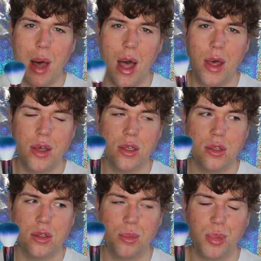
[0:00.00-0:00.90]

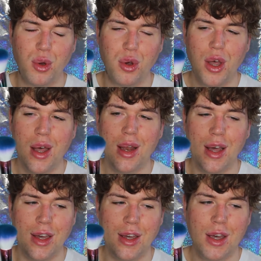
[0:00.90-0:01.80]
artist, but
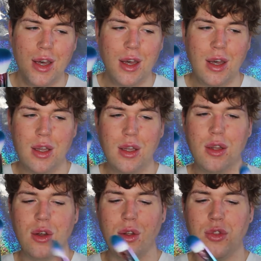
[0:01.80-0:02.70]
like
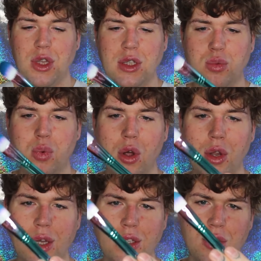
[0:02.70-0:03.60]
this
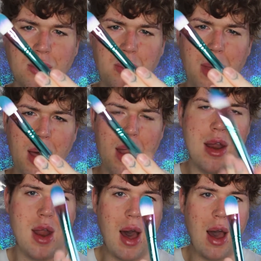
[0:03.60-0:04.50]
one is number
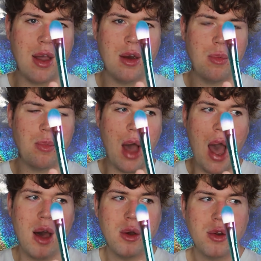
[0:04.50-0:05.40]
9, but
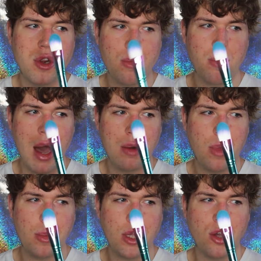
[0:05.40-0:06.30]
I'd
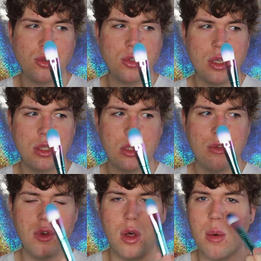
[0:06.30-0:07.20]
maybe use this
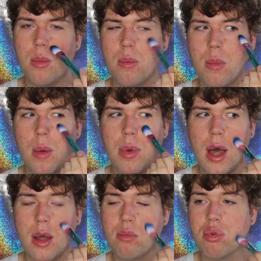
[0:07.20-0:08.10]
for
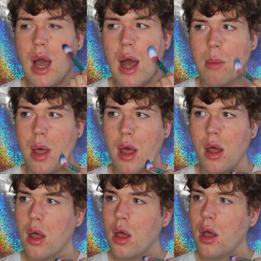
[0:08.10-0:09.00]
applying primer,
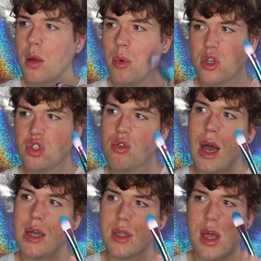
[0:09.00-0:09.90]

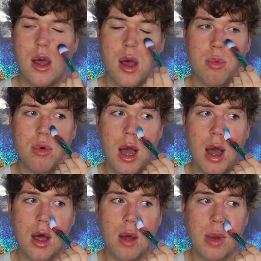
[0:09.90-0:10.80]
moisturizer,
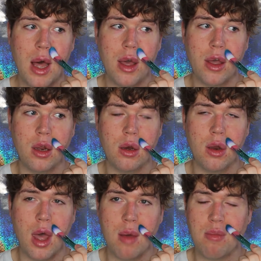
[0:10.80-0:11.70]

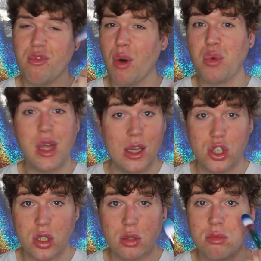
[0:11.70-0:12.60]
applying
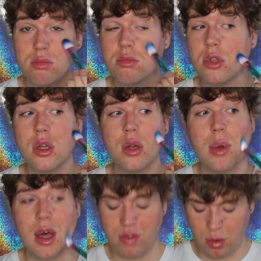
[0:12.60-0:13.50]
foundation. You can
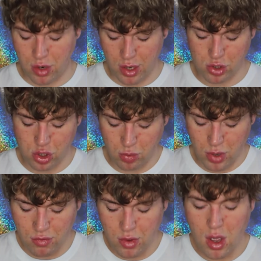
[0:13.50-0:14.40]
apply foundation
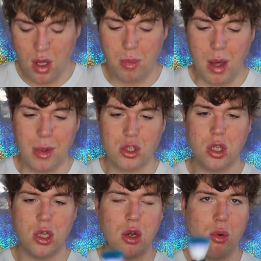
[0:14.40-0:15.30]
with, but I'm
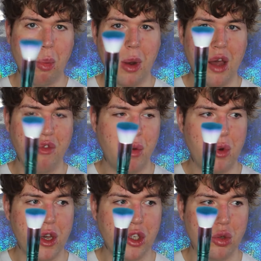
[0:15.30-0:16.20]
actually going to apply
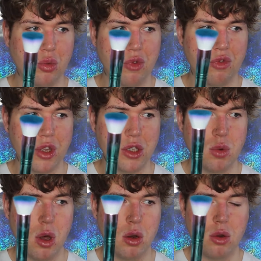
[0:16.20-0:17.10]
foundation with this
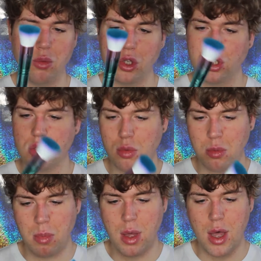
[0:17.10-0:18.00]
one, which is
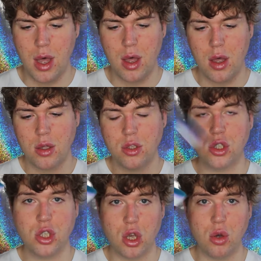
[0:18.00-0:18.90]
number
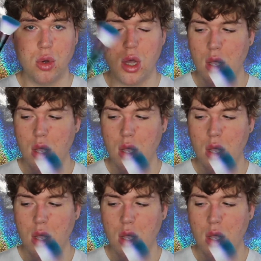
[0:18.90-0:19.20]
2.